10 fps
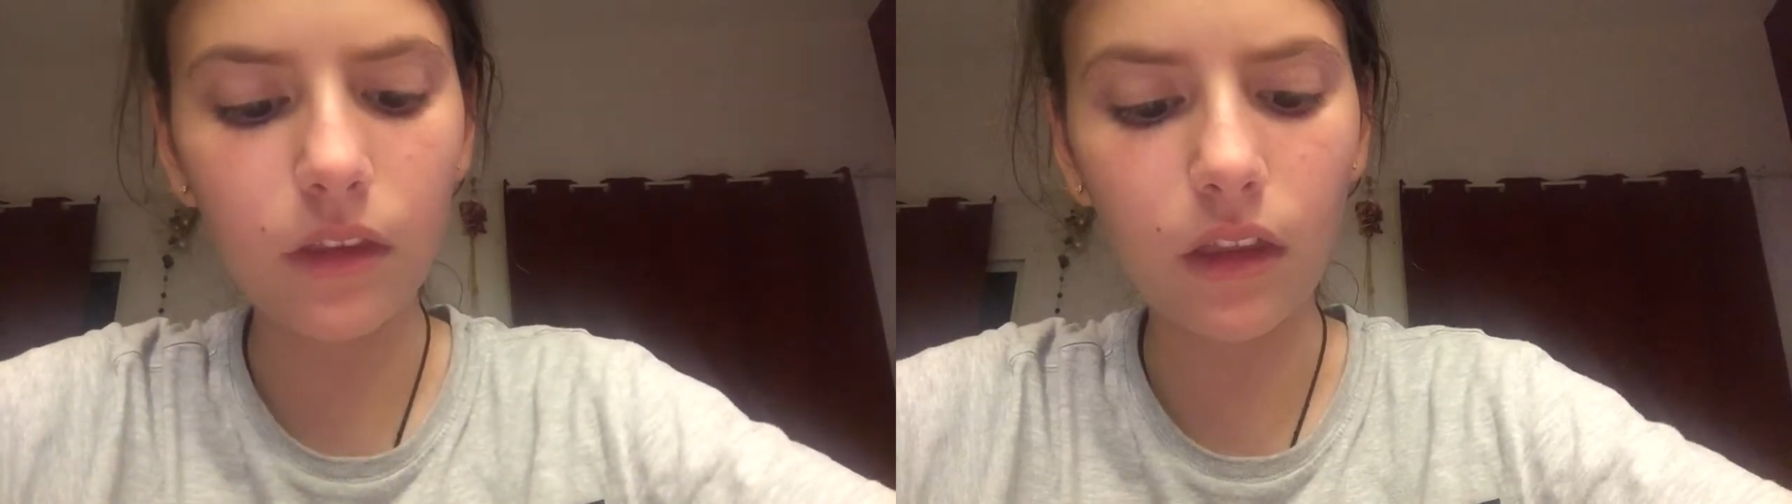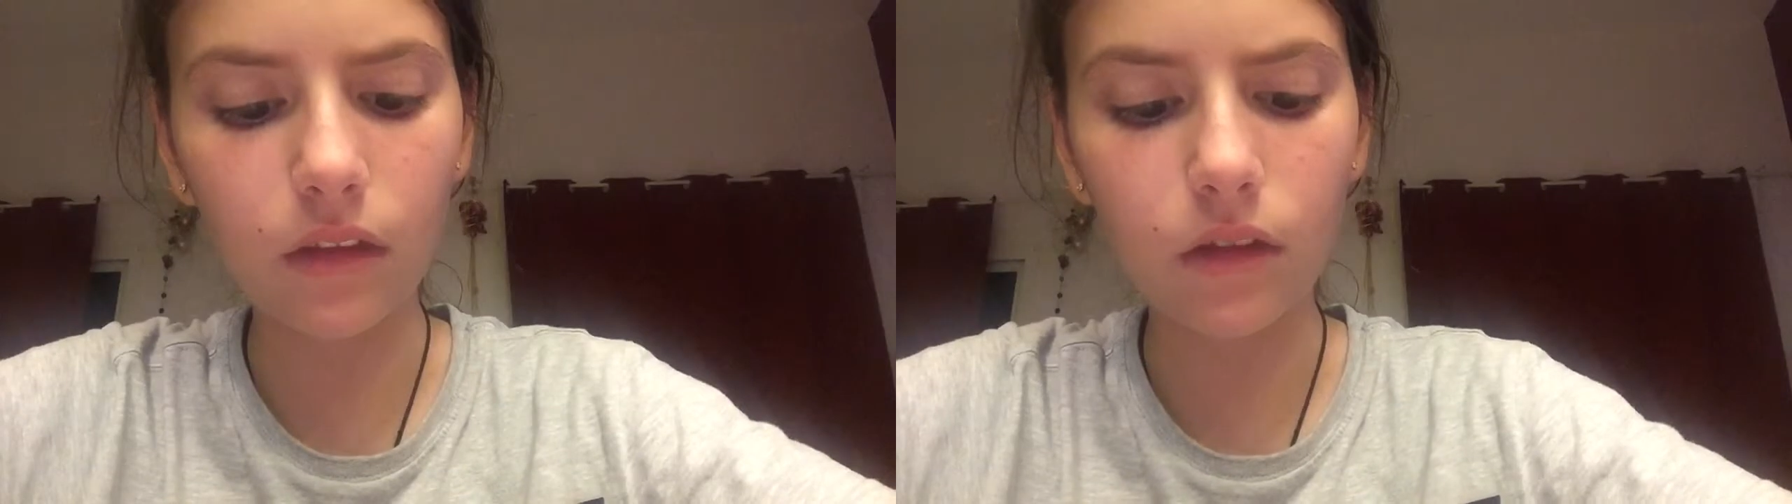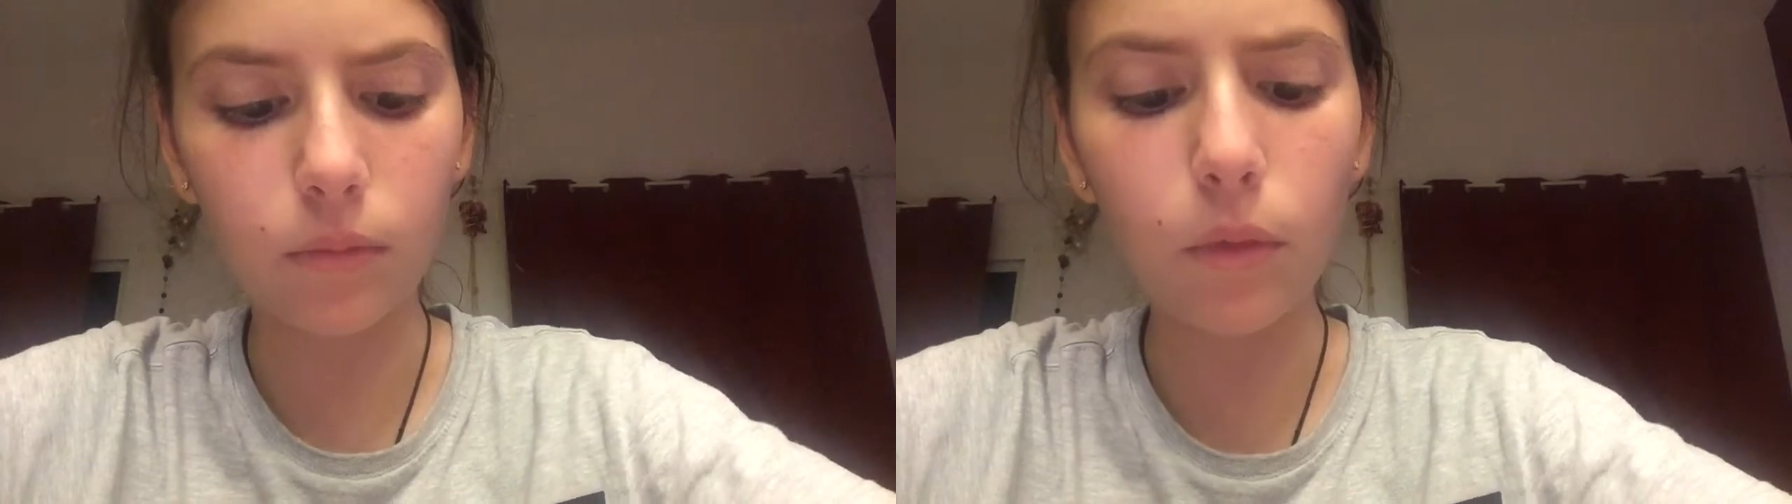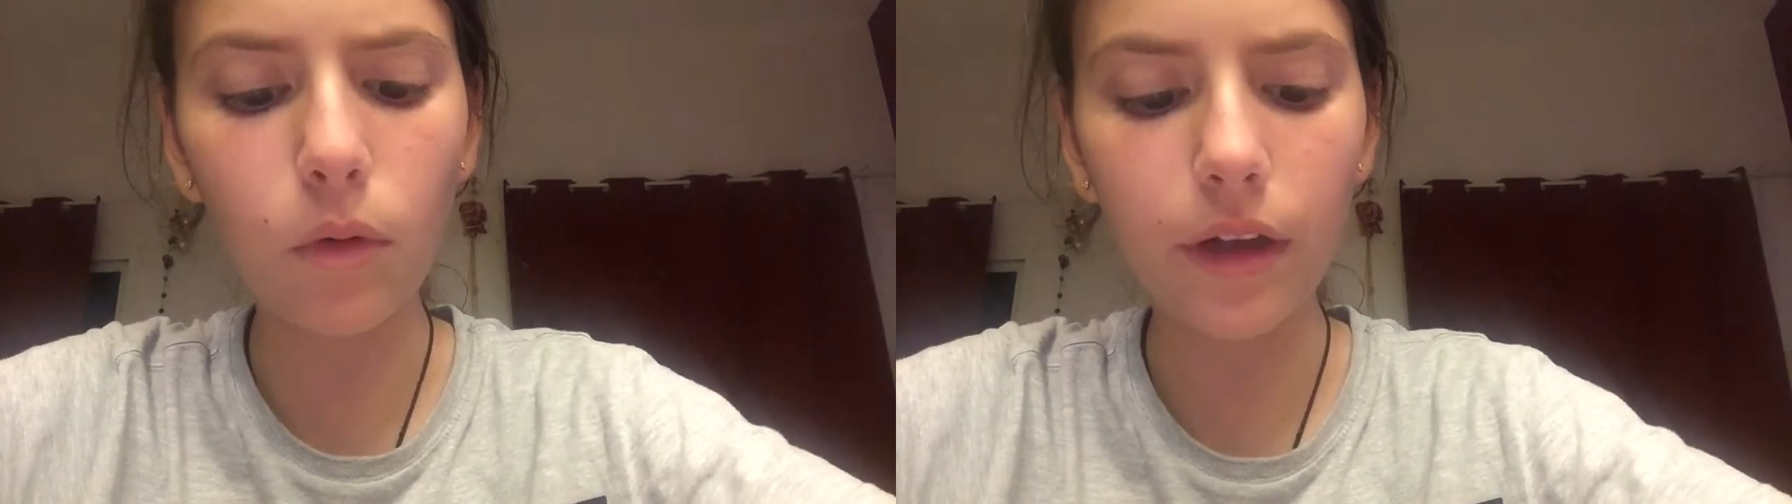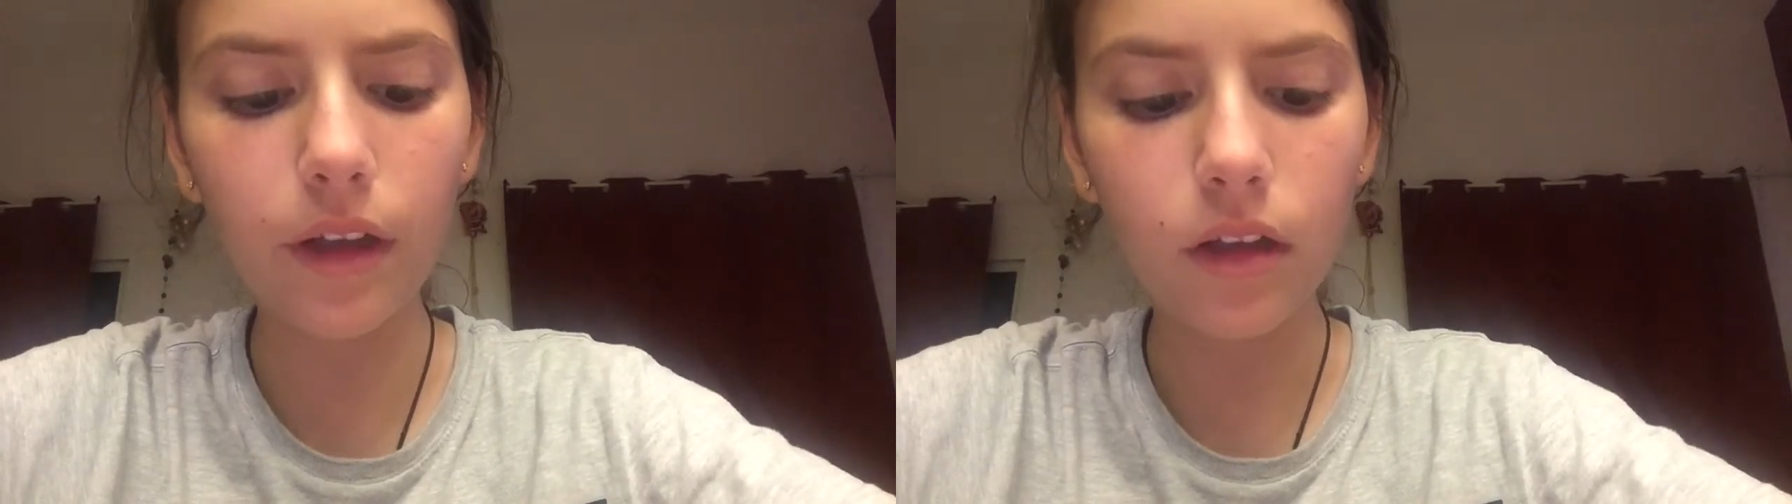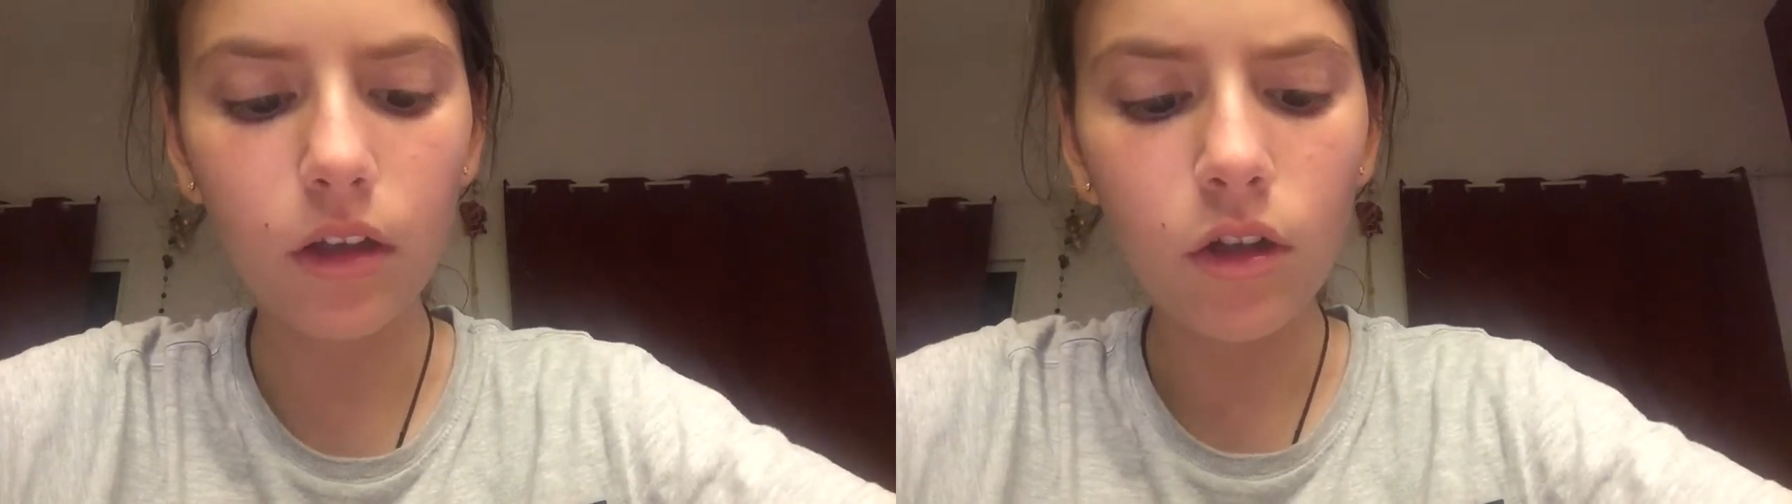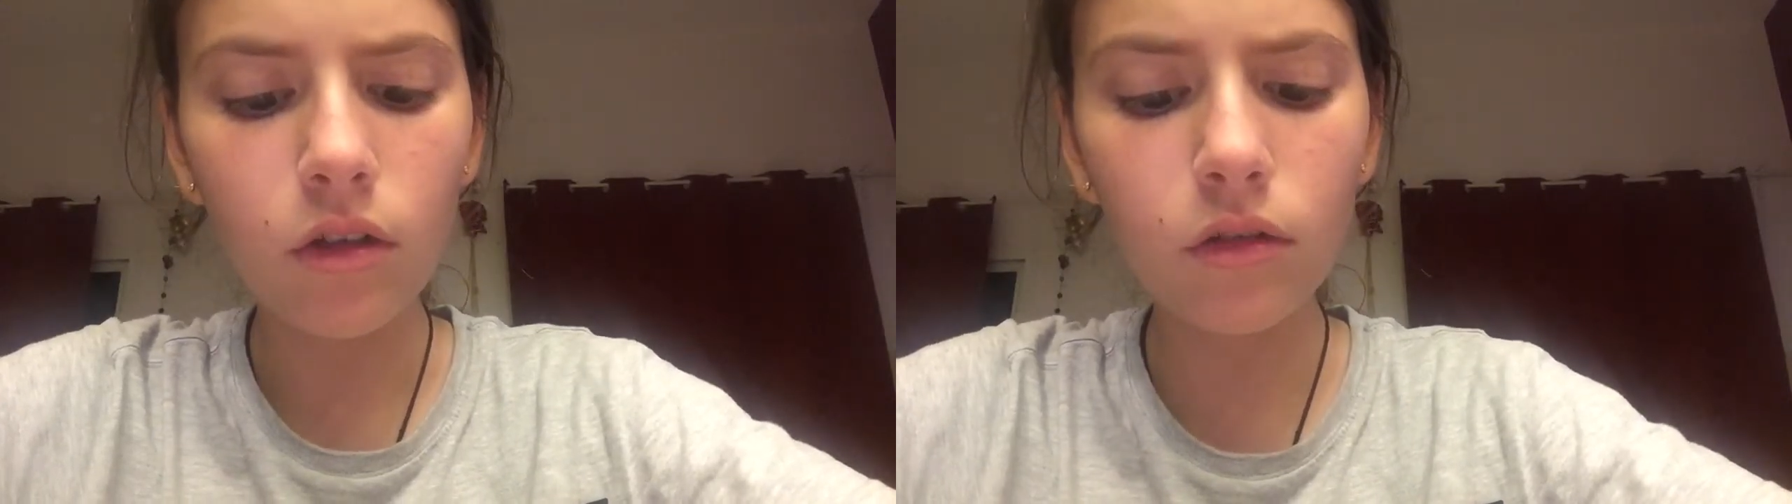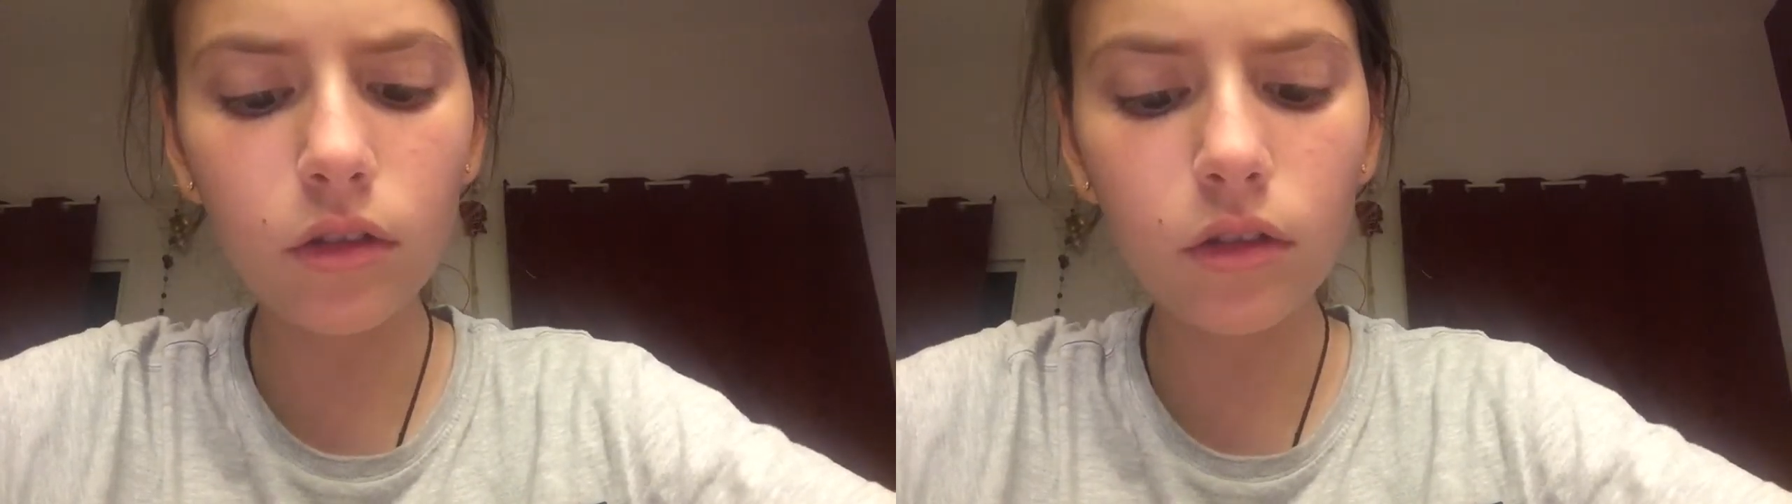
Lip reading: The little boy, who